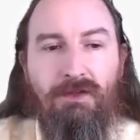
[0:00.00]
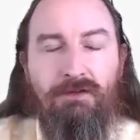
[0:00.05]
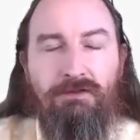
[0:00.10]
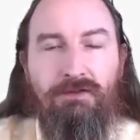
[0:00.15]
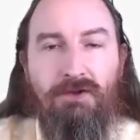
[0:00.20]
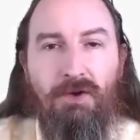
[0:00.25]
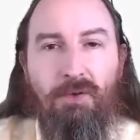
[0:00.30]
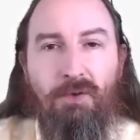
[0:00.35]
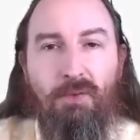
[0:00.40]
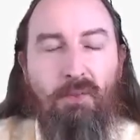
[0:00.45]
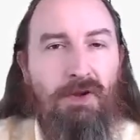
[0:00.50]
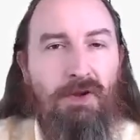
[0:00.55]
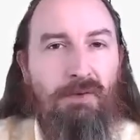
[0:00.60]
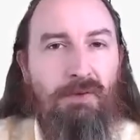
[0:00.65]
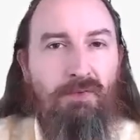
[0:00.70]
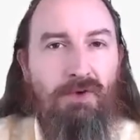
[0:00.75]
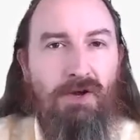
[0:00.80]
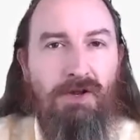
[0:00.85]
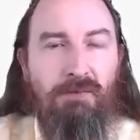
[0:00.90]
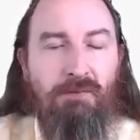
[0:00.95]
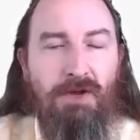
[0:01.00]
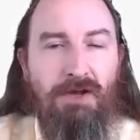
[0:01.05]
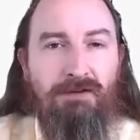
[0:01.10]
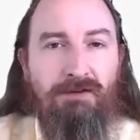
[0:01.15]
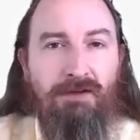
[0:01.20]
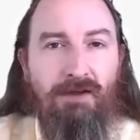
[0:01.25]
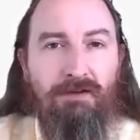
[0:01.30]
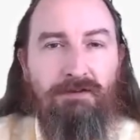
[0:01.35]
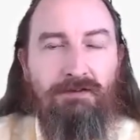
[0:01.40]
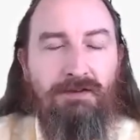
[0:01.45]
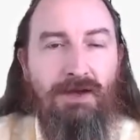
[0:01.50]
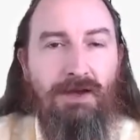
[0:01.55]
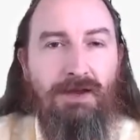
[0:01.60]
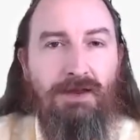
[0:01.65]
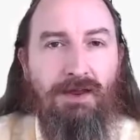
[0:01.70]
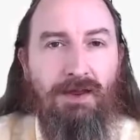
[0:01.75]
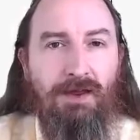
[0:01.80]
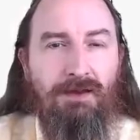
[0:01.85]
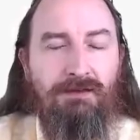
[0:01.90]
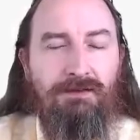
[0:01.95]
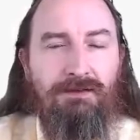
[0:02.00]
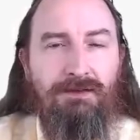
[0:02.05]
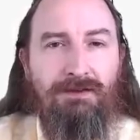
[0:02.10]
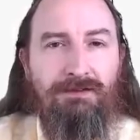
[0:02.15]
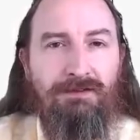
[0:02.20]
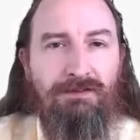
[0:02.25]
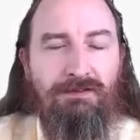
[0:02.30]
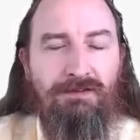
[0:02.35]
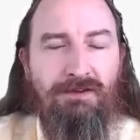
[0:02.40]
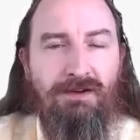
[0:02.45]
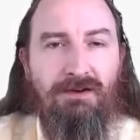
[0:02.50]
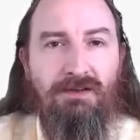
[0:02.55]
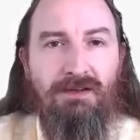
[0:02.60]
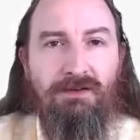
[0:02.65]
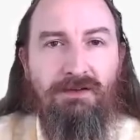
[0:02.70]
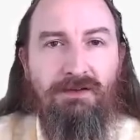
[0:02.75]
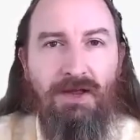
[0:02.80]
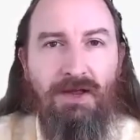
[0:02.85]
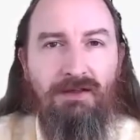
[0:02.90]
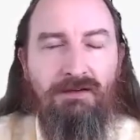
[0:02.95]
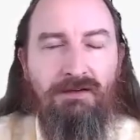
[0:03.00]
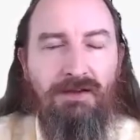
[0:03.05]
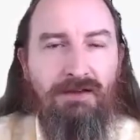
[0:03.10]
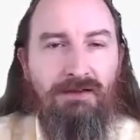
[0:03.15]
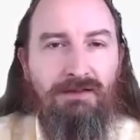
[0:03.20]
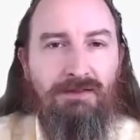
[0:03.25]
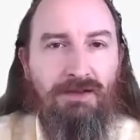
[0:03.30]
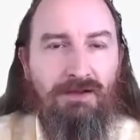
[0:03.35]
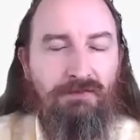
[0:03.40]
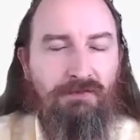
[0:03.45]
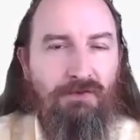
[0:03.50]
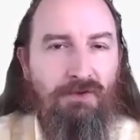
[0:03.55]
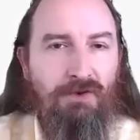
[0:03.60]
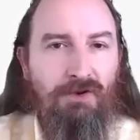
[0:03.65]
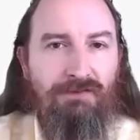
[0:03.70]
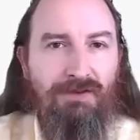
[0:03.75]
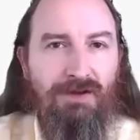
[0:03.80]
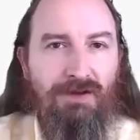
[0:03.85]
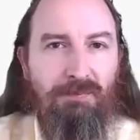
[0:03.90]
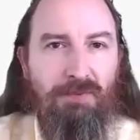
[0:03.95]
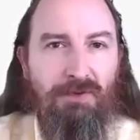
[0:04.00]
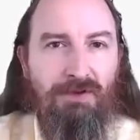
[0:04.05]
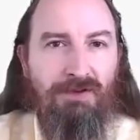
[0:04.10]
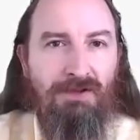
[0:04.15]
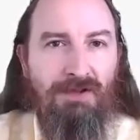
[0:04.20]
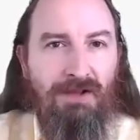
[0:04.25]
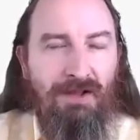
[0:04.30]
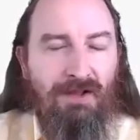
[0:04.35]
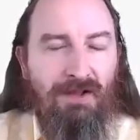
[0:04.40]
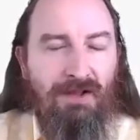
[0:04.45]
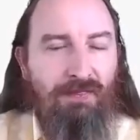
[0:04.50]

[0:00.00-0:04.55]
So when I'm running my test, I can't necessarily validate that, for example,